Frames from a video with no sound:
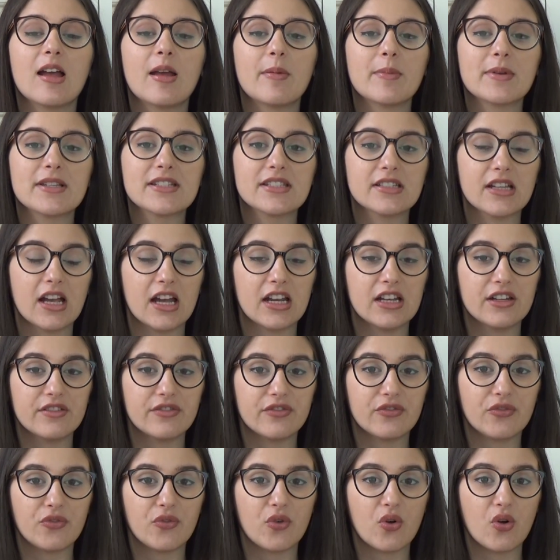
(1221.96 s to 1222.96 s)
excited
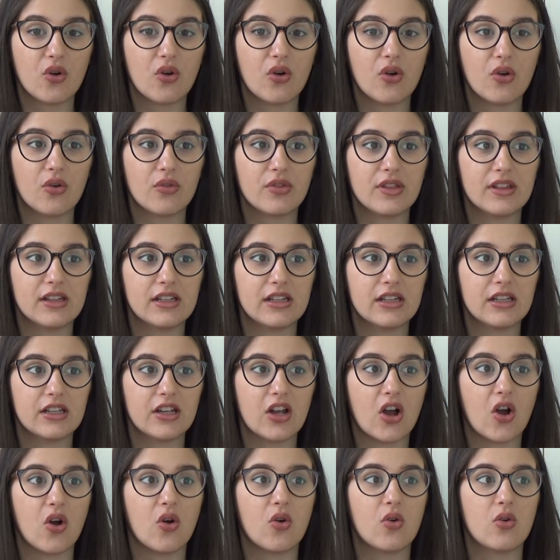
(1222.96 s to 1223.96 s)
for the
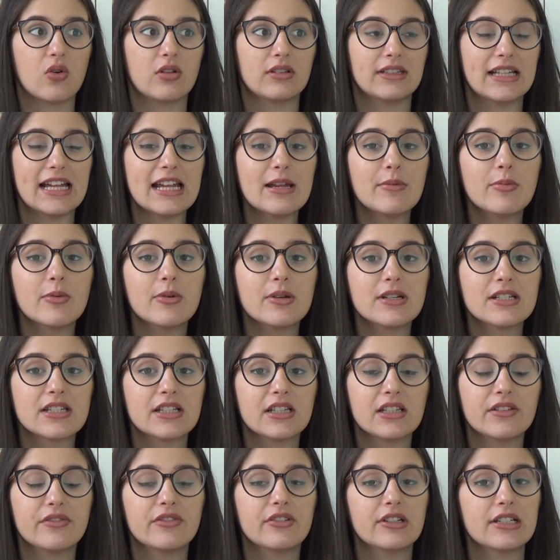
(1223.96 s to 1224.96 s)
whole labor and
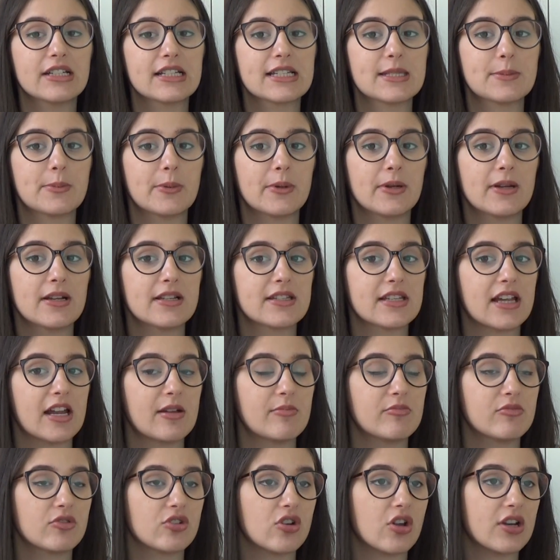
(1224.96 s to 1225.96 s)
delivery experience.
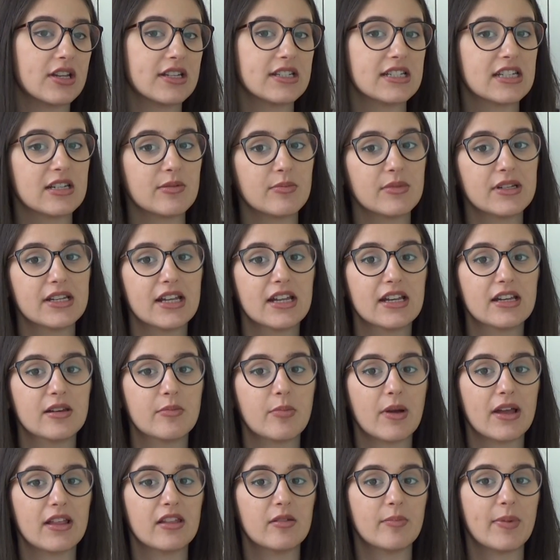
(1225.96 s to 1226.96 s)
I'm not intimidated
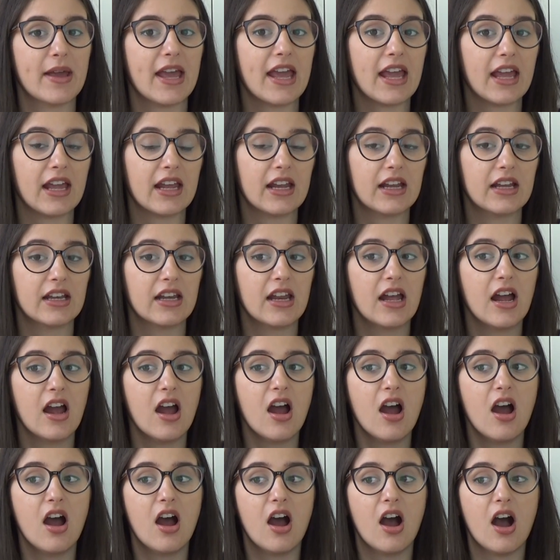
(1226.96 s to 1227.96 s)
by the pain.
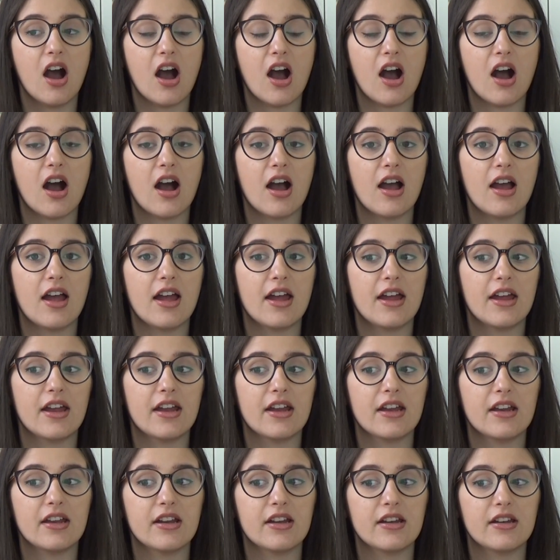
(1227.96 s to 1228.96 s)

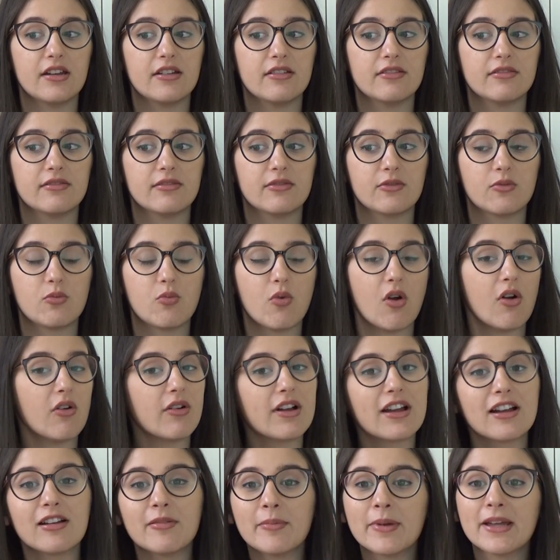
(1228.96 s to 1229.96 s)
I
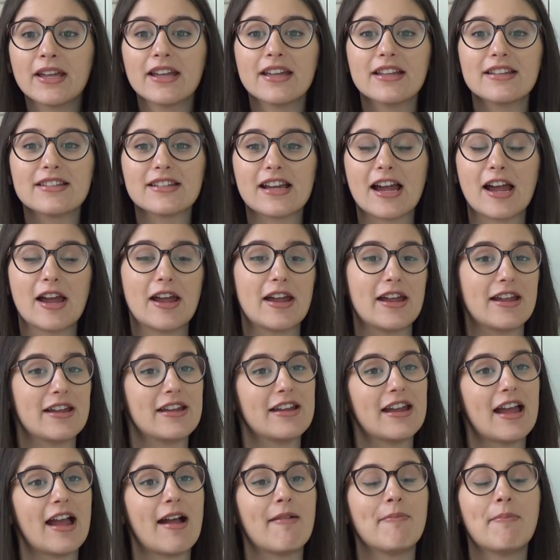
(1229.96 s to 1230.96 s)
welcome it.
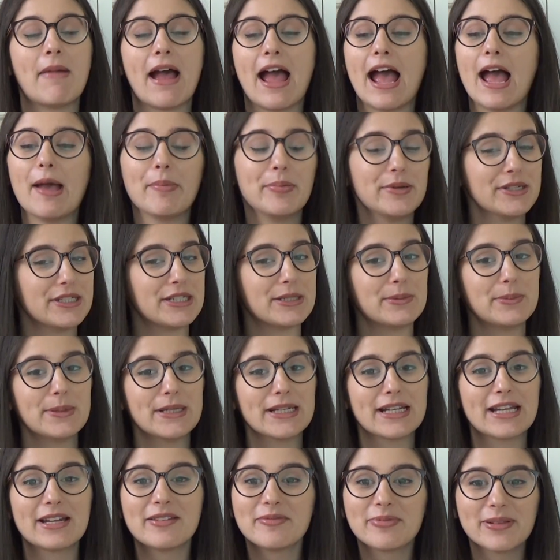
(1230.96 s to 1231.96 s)
I'm happy to
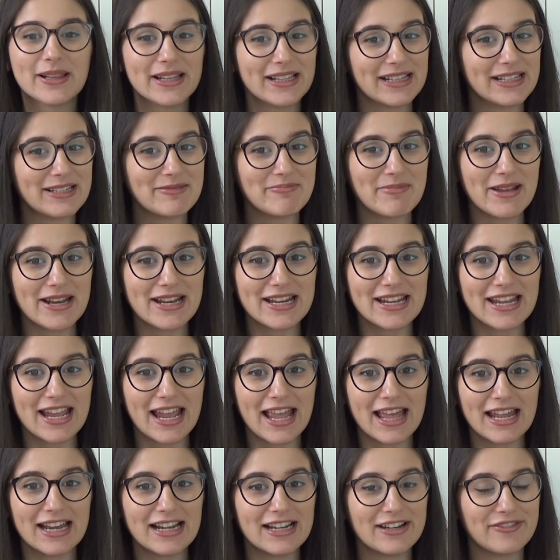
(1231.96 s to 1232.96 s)
be completely
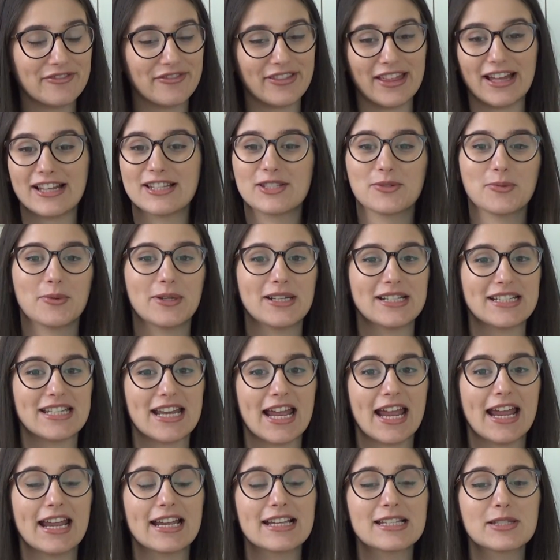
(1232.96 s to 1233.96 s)
medicated if that's what it
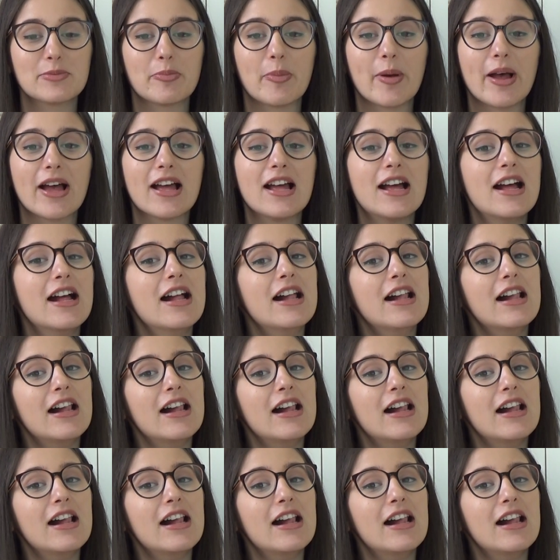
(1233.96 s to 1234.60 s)
takes, but